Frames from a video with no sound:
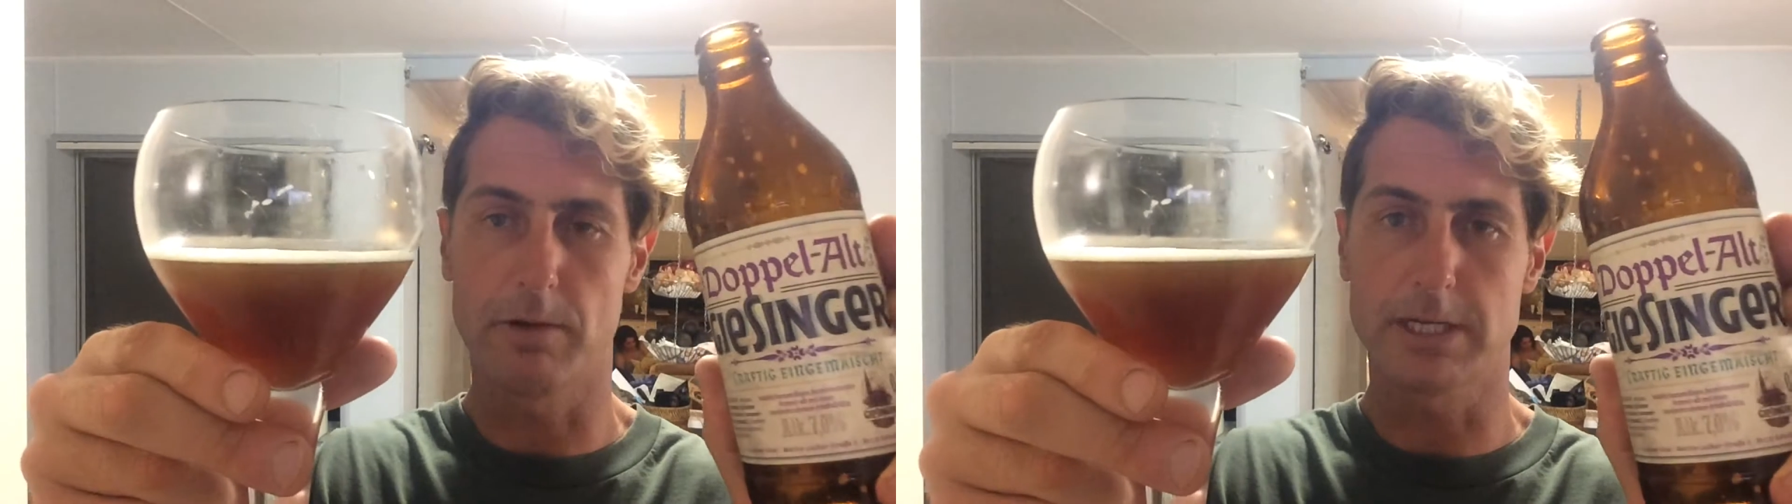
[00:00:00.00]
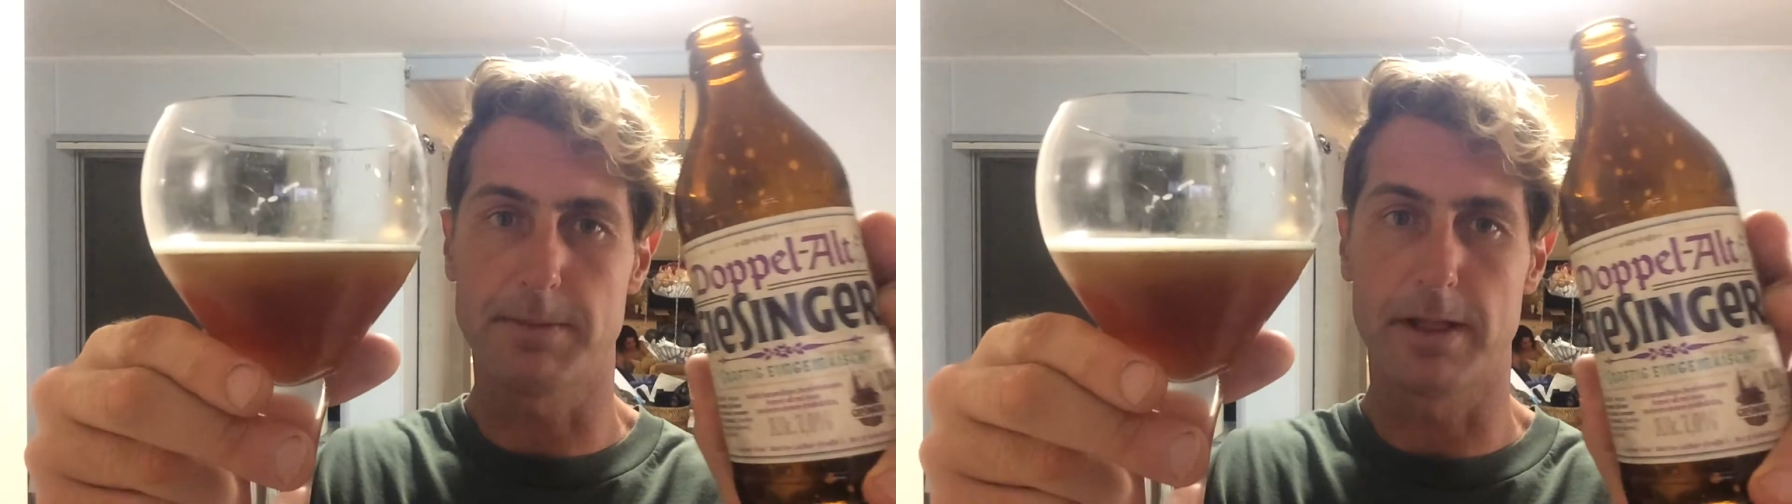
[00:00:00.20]

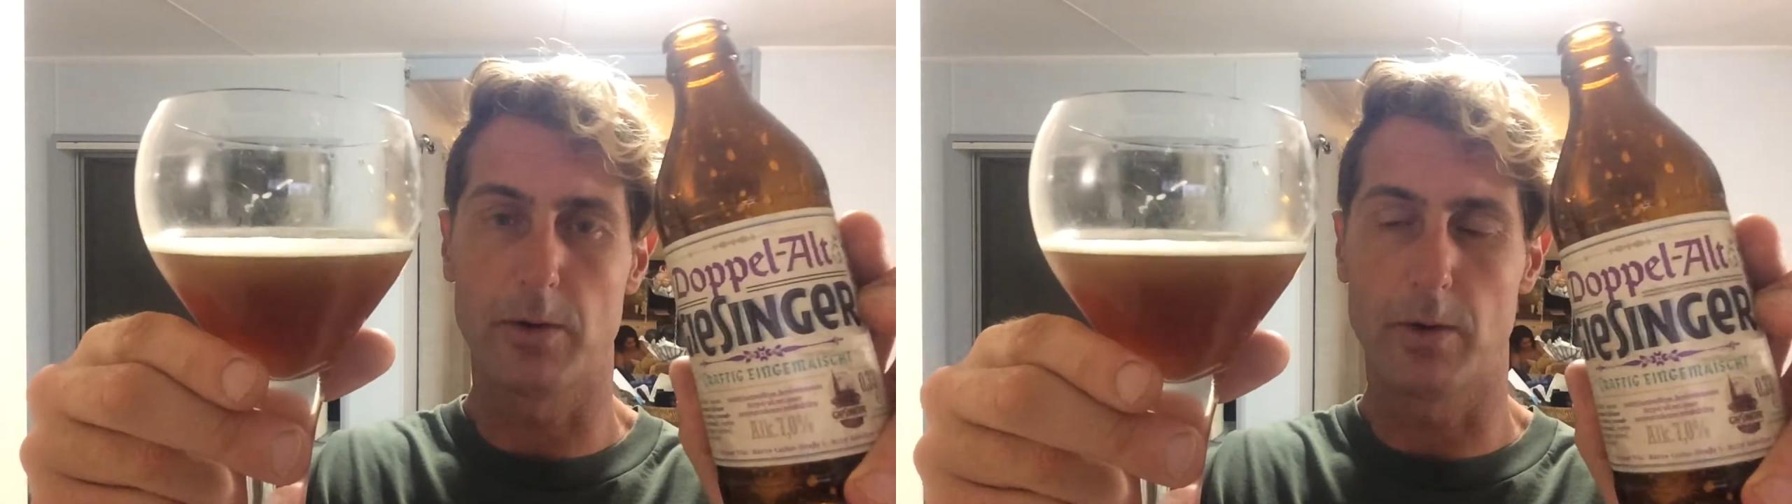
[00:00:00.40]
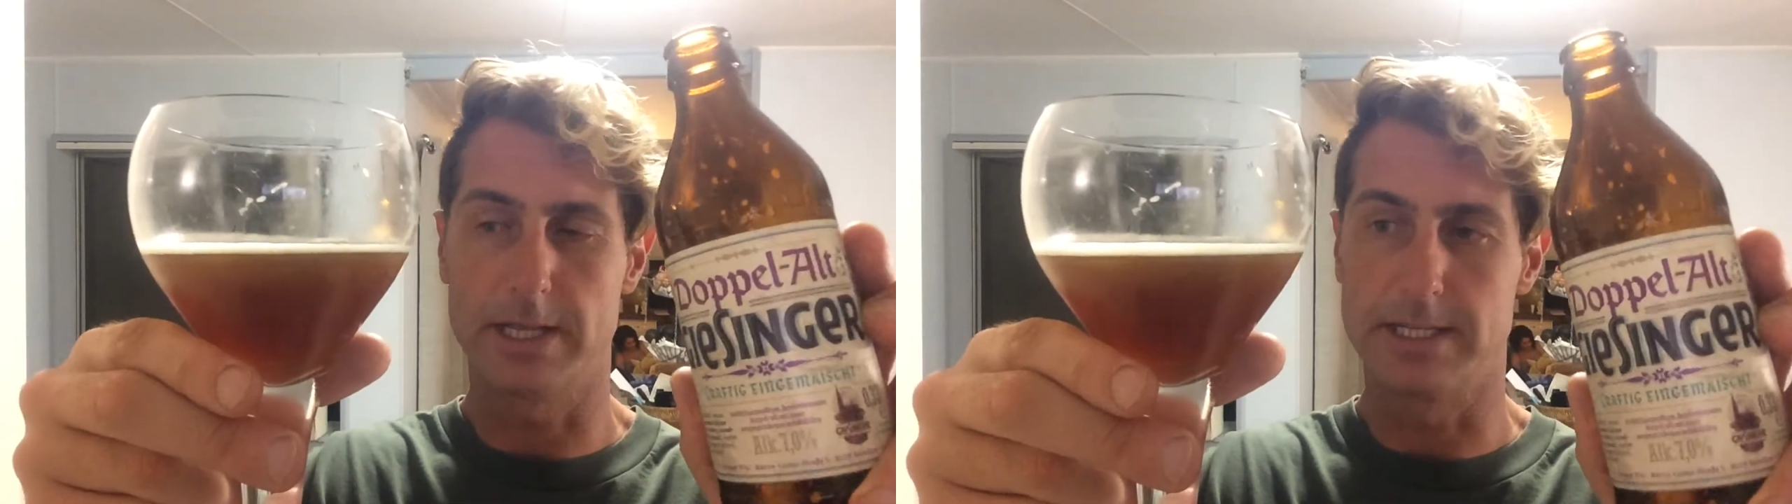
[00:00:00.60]
rich
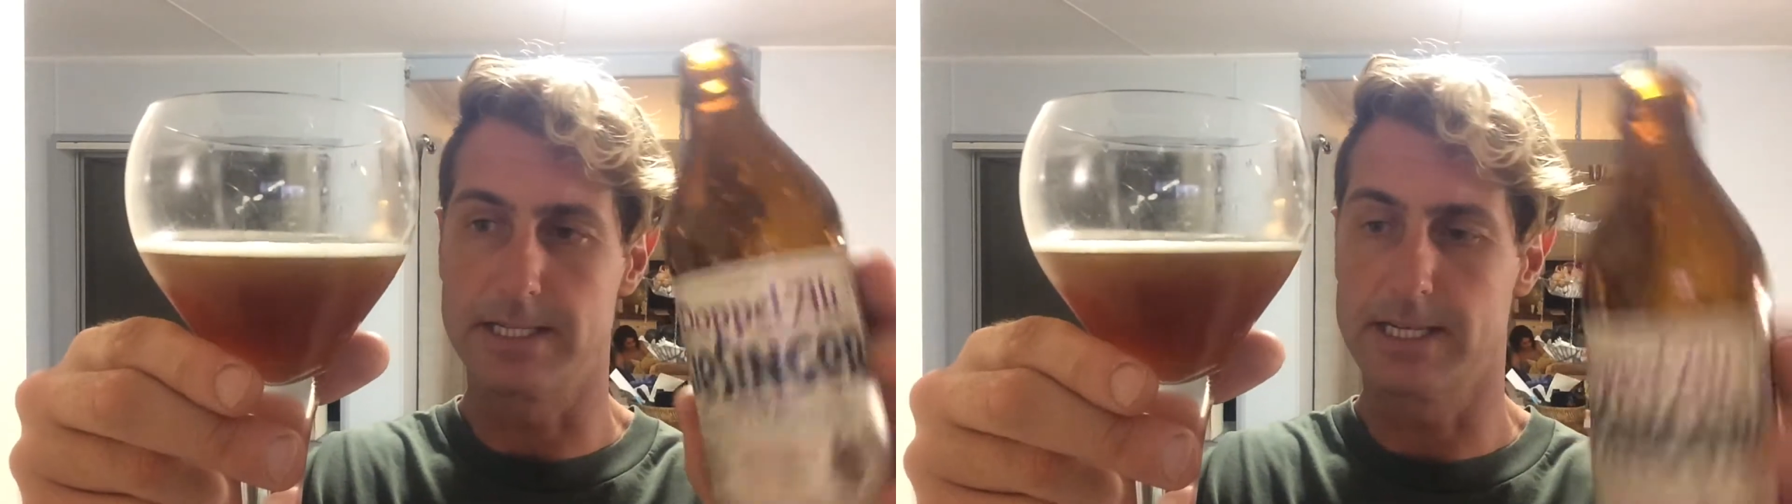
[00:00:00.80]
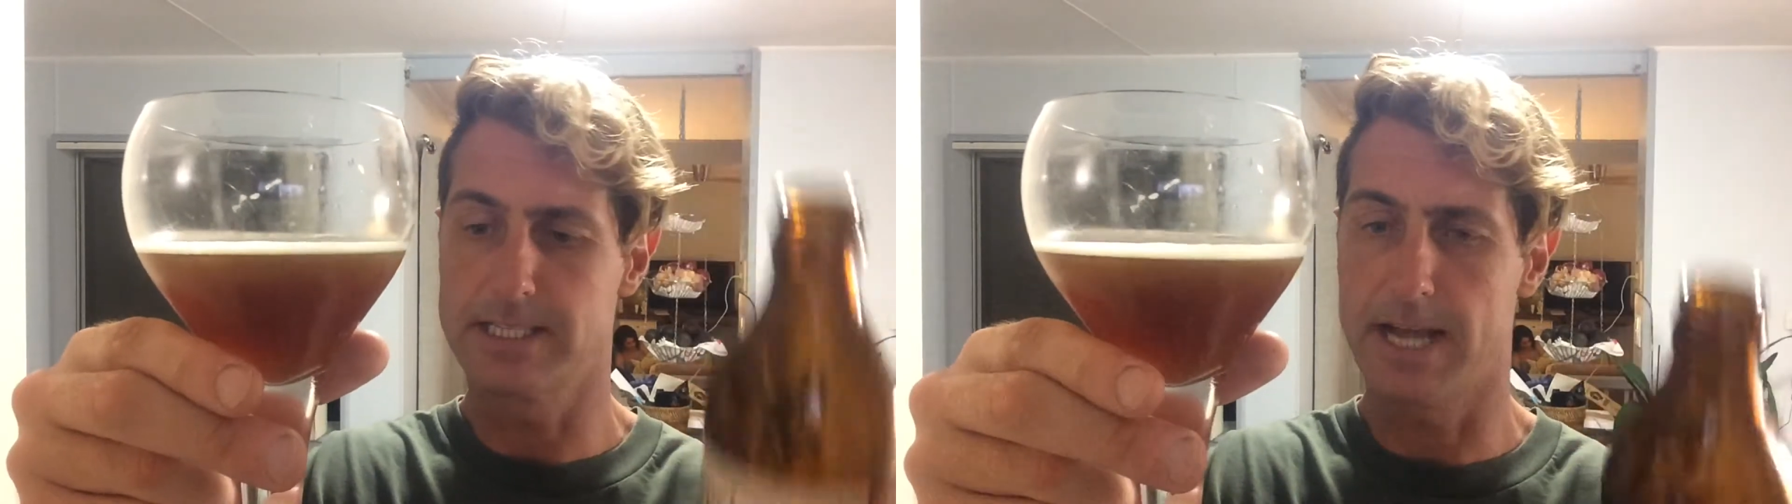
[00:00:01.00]

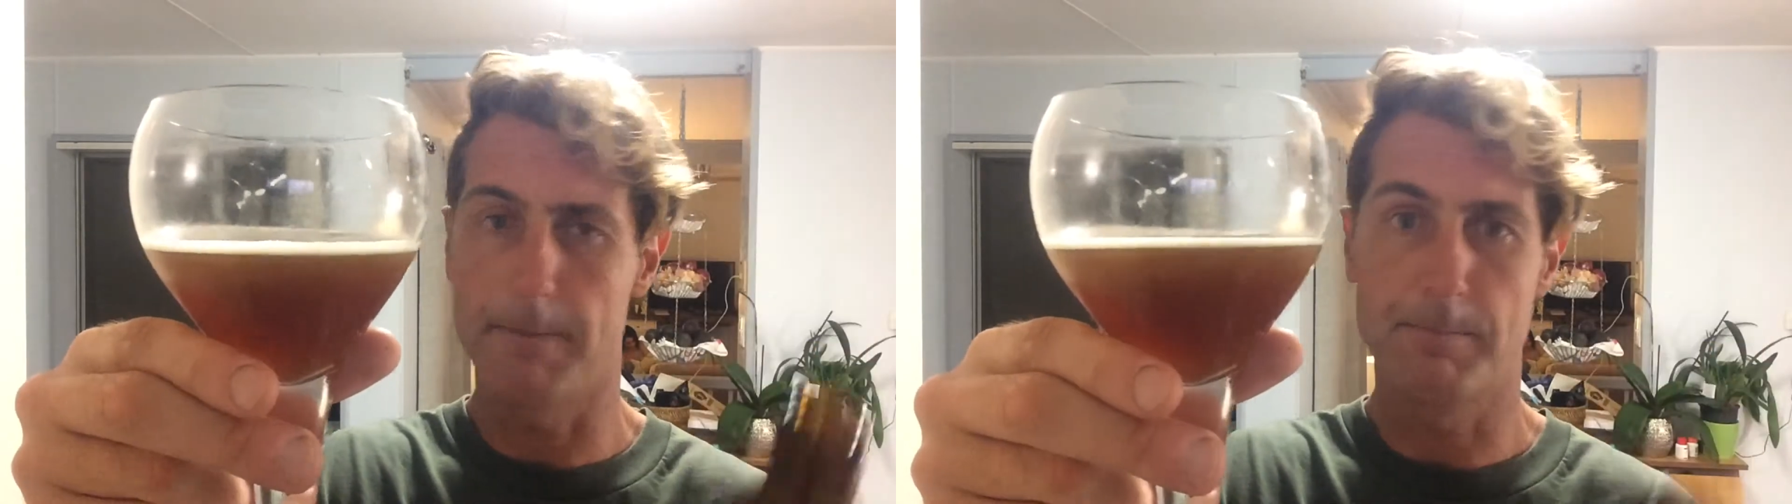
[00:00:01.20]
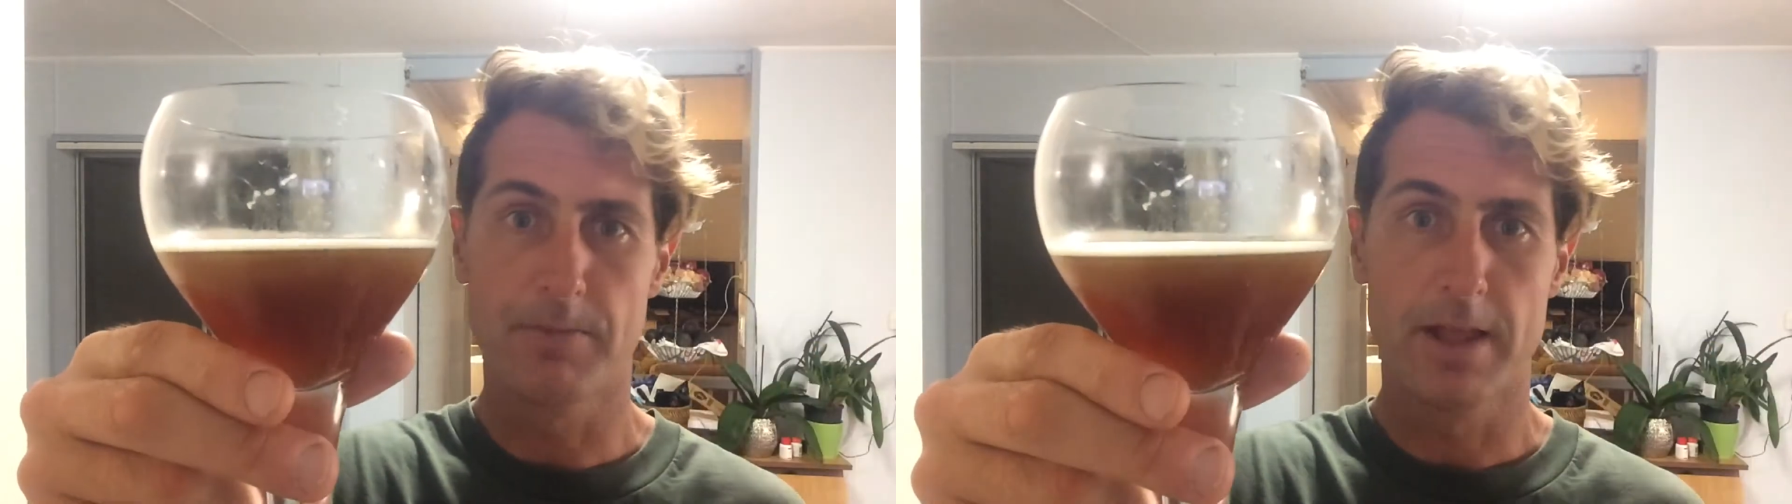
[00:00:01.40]
melanoidins. It's,
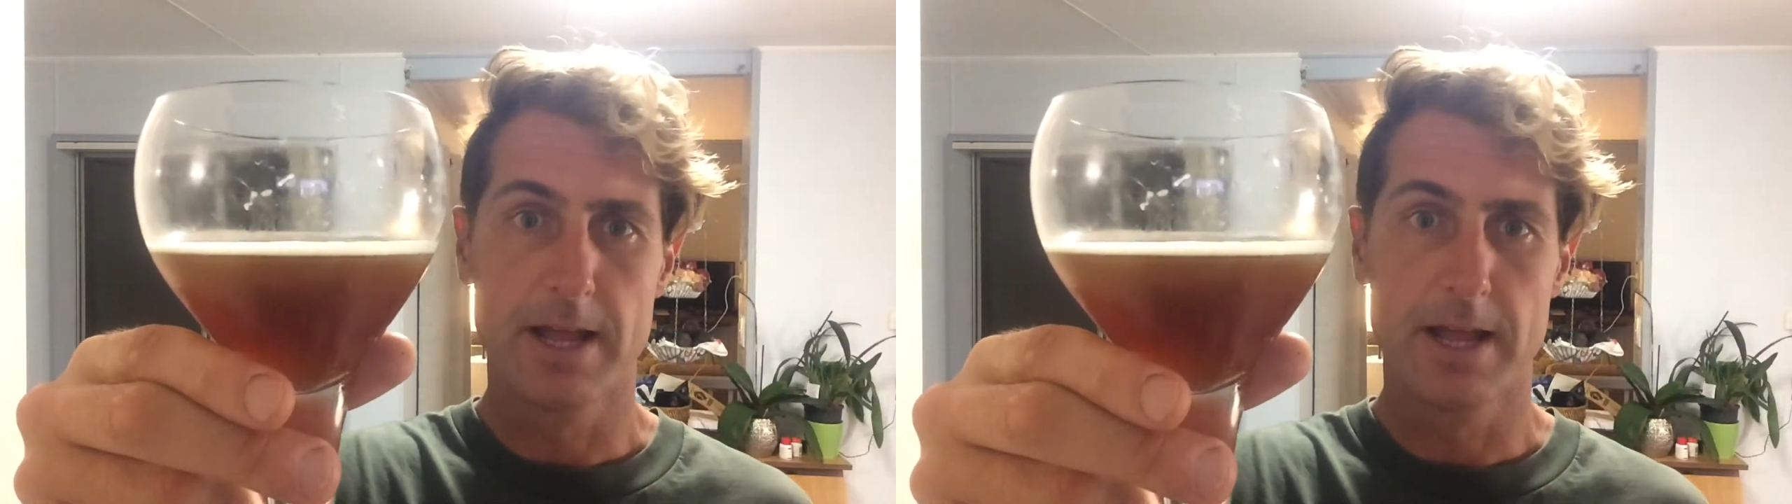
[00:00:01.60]
um,